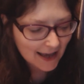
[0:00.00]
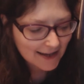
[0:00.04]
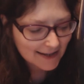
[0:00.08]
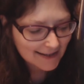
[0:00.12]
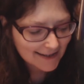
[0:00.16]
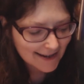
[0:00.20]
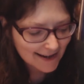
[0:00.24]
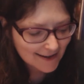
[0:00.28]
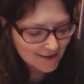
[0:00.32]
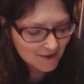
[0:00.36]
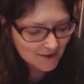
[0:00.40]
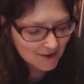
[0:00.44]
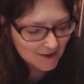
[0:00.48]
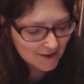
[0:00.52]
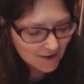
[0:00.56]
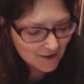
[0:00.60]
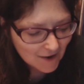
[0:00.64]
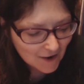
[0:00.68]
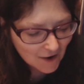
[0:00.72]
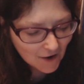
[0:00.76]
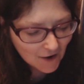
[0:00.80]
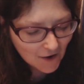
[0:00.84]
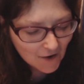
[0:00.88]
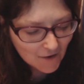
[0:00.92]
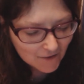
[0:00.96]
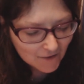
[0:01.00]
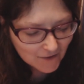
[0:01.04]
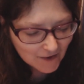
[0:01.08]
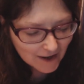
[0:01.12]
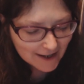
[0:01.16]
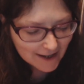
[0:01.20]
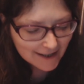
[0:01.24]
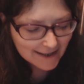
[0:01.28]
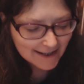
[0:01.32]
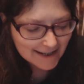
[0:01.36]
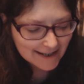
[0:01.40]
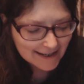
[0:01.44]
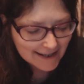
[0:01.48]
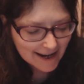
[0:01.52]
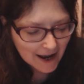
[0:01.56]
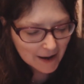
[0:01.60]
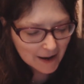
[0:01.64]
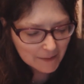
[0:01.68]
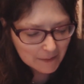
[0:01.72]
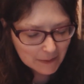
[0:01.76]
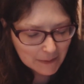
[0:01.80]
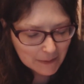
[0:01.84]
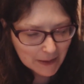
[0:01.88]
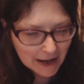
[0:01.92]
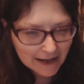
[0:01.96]
Ascension of the
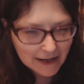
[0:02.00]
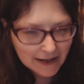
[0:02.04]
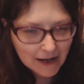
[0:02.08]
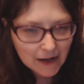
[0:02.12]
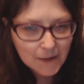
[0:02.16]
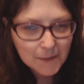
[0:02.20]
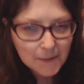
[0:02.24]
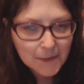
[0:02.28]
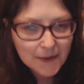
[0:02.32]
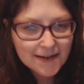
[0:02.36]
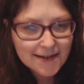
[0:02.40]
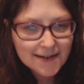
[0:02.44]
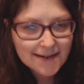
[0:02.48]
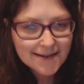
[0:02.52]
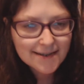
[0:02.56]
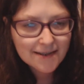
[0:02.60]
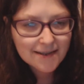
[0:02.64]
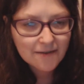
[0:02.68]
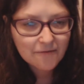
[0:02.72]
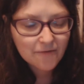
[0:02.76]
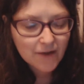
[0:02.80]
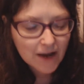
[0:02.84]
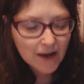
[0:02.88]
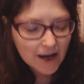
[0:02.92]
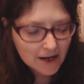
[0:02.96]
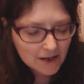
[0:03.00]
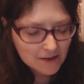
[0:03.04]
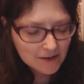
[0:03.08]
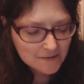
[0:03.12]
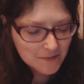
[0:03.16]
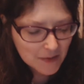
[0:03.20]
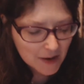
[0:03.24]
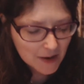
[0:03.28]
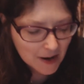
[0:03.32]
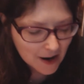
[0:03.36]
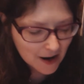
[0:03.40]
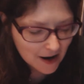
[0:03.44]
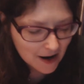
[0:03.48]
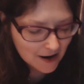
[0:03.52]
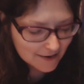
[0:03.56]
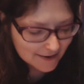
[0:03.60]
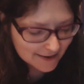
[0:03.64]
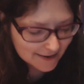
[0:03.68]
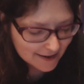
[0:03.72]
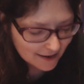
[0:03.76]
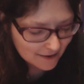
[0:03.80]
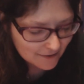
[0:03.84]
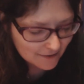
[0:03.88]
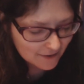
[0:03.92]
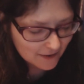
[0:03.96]
Cybermen, which is the first
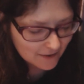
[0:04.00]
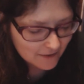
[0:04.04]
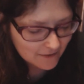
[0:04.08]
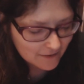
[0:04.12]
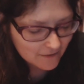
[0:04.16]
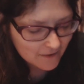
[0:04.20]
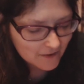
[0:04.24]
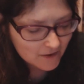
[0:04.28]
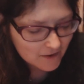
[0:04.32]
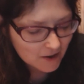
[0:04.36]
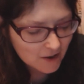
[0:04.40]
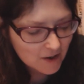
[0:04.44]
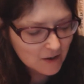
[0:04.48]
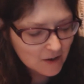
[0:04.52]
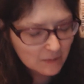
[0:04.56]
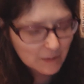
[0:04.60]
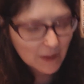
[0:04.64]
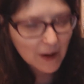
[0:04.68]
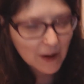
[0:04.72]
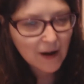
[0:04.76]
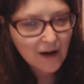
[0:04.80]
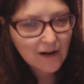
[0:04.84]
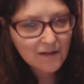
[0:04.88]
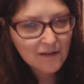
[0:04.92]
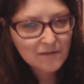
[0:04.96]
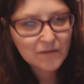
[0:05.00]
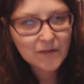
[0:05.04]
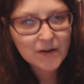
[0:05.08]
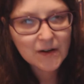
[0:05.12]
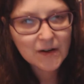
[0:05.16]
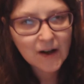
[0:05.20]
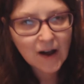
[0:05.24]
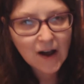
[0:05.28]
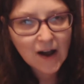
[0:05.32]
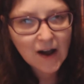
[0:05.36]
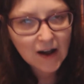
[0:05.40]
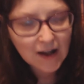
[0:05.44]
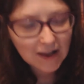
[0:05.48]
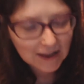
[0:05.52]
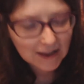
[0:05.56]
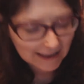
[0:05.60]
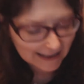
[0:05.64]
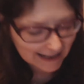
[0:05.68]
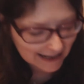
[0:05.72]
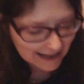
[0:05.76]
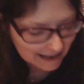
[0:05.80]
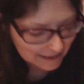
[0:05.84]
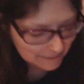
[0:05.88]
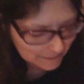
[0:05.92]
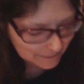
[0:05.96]
part of the two-part
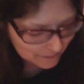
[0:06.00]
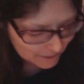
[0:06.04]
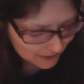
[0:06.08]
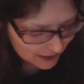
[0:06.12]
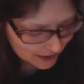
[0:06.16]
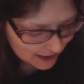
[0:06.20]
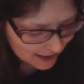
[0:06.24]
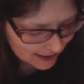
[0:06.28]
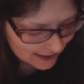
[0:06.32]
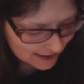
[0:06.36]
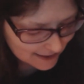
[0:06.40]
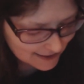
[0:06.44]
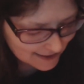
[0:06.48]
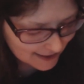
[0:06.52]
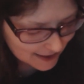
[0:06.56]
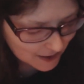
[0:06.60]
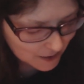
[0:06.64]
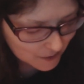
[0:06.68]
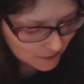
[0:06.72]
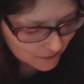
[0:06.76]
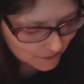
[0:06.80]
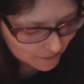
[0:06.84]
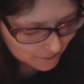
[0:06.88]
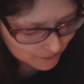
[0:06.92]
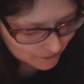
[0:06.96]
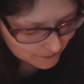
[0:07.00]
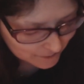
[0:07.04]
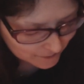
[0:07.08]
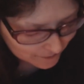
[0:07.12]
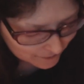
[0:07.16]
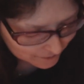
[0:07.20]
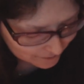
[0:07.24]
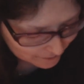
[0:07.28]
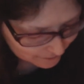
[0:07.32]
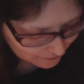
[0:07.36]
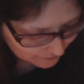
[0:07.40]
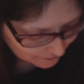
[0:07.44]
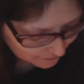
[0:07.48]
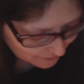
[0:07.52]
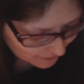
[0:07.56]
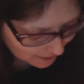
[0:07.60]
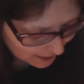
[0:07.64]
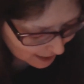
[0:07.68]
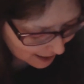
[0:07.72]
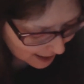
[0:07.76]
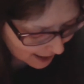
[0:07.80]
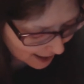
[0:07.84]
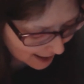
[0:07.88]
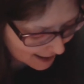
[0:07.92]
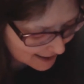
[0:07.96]
finale. So
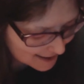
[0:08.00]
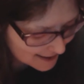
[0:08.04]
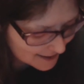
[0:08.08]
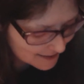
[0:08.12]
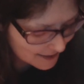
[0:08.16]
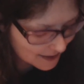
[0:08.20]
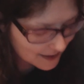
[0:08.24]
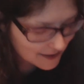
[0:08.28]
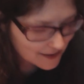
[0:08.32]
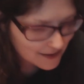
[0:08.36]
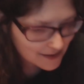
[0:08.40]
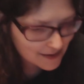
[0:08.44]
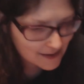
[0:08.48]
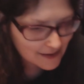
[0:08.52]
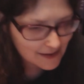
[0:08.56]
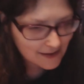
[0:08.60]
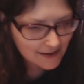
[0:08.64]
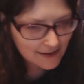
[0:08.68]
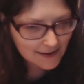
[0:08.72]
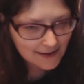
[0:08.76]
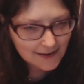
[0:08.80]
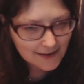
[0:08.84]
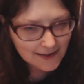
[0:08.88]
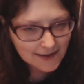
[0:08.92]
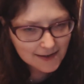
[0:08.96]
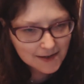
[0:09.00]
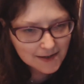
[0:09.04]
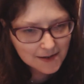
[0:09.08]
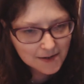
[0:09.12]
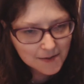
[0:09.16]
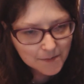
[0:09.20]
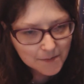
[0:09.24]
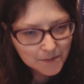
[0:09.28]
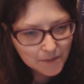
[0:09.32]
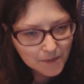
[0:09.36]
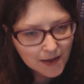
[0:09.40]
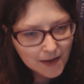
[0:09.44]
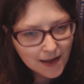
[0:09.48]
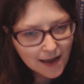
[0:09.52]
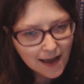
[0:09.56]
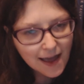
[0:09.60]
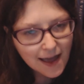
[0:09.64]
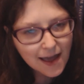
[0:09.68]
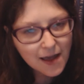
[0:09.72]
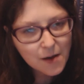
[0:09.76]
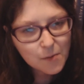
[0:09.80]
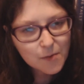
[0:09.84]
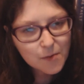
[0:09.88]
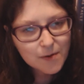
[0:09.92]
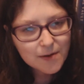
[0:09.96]
it
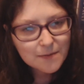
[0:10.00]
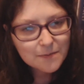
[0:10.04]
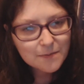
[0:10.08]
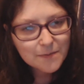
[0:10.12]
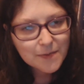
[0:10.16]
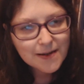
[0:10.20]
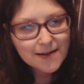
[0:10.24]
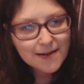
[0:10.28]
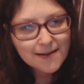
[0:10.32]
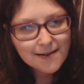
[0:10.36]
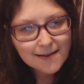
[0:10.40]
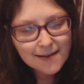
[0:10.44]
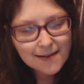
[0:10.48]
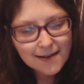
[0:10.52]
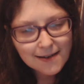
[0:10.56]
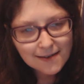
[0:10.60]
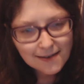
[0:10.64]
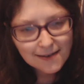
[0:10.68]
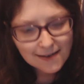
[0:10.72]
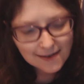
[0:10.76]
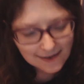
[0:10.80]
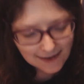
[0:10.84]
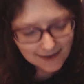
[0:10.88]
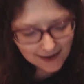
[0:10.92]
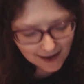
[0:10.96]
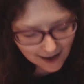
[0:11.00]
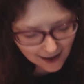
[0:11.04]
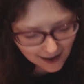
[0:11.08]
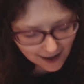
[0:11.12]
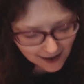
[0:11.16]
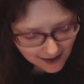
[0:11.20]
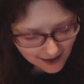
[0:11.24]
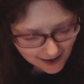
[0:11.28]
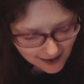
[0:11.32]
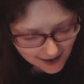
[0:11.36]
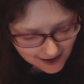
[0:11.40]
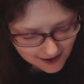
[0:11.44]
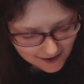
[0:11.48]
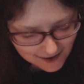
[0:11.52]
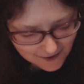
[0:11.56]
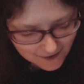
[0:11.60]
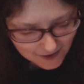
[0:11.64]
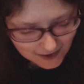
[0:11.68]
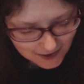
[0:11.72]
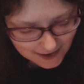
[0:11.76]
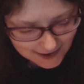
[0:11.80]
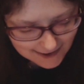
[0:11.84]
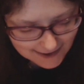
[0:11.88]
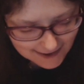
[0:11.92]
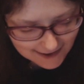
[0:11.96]
would have been
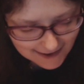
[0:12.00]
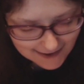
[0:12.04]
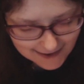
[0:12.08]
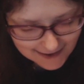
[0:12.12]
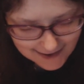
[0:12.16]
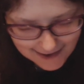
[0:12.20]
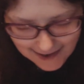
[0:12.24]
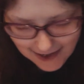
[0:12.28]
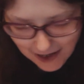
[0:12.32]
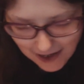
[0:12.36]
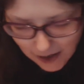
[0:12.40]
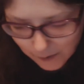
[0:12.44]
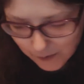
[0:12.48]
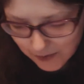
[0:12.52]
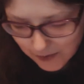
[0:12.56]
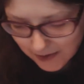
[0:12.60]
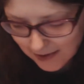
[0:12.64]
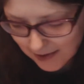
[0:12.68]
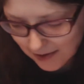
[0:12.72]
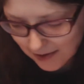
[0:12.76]
interesting to see how